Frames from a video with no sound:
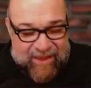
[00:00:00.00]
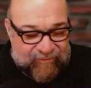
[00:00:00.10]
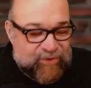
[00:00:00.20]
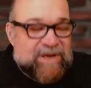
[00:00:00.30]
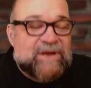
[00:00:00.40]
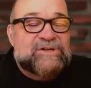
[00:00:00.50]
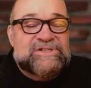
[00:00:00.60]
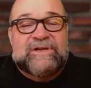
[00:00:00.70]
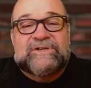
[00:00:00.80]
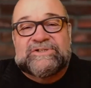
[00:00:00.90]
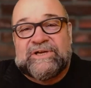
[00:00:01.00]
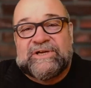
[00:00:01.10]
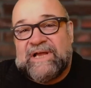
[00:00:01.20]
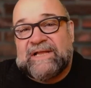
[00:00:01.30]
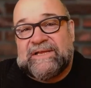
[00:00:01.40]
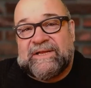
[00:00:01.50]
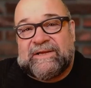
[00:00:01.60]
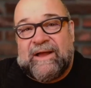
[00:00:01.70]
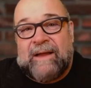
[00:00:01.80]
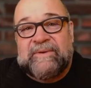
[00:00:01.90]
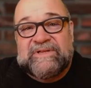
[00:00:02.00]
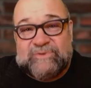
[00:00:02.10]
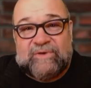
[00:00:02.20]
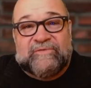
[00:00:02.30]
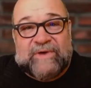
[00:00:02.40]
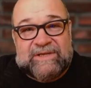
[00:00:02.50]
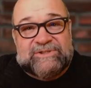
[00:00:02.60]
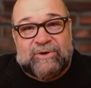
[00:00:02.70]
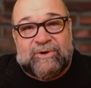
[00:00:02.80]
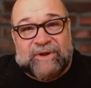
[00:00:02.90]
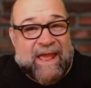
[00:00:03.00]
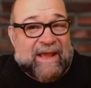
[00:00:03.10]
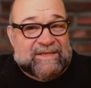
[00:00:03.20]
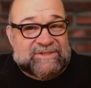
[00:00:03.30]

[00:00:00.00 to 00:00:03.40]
for years and years and years, I did a comedy sword fighting show called Hack and